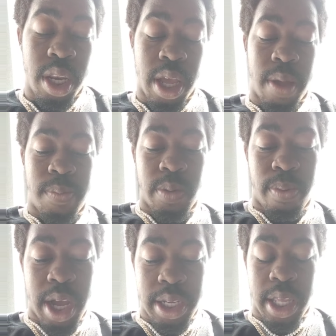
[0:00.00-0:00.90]
Now, I'm
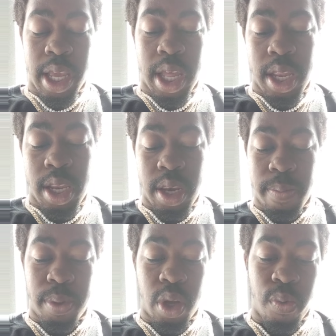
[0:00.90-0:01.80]
surprised they got
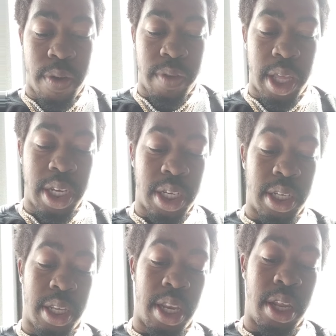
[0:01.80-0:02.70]
the book of
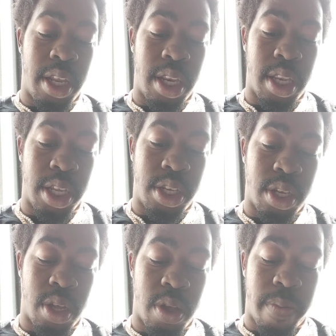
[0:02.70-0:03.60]
Revelations in
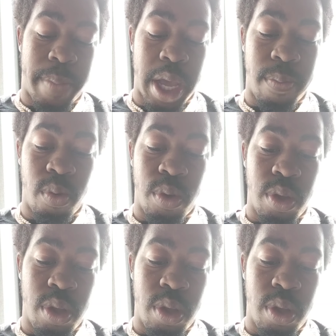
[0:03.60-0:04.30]
this um, Bible.